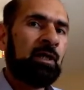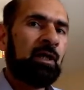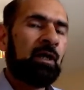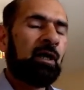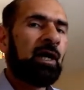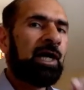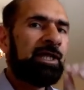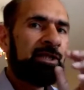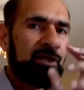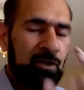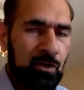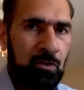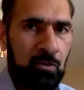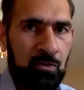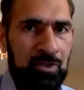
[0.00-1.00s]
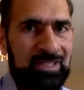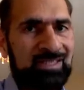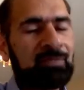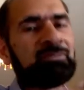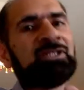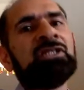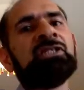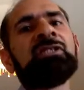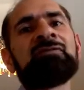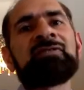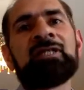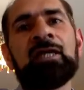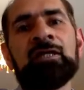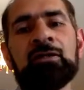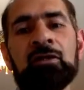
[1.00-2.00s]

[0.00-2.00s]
I know some teachers said,